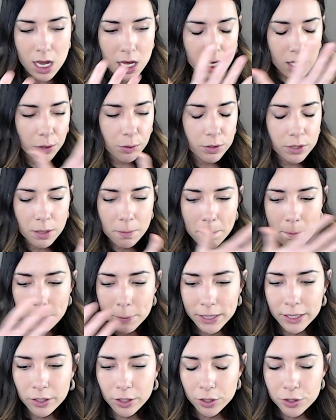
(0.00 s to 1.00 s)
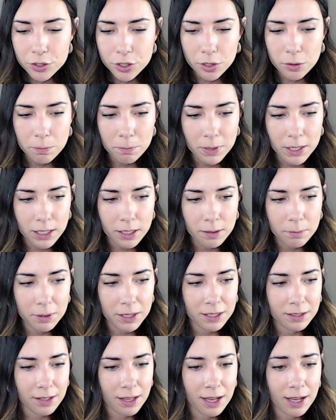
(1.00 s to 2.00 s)
It was a mirror to me
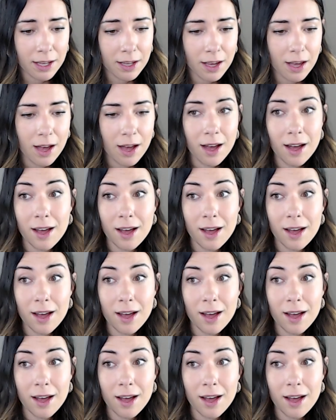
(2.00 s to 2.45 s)
being like,